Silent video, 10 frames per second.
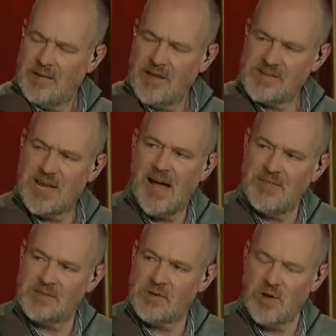as I tie
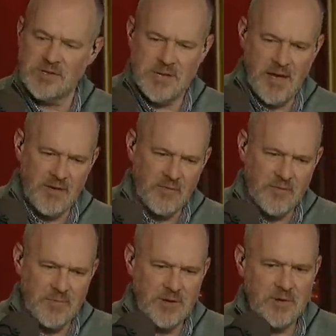this all together
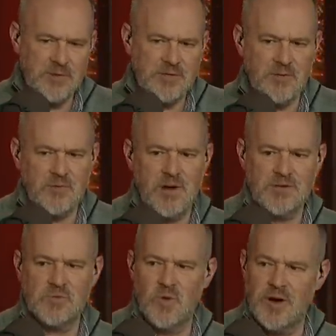from the news that
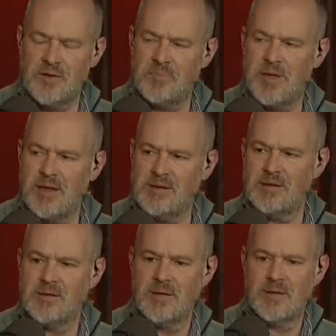Russ wanted Pete
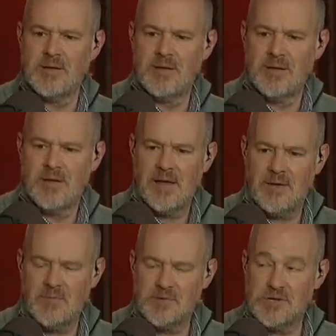
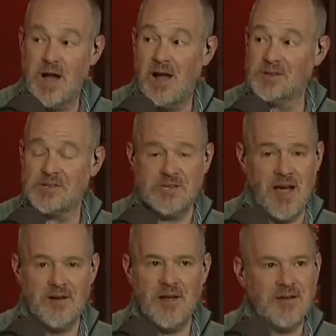and John
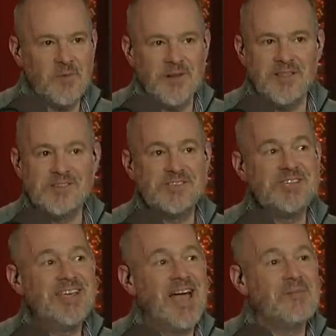Schneider gone, he wanted the
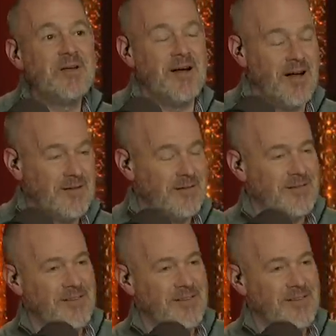GM gone.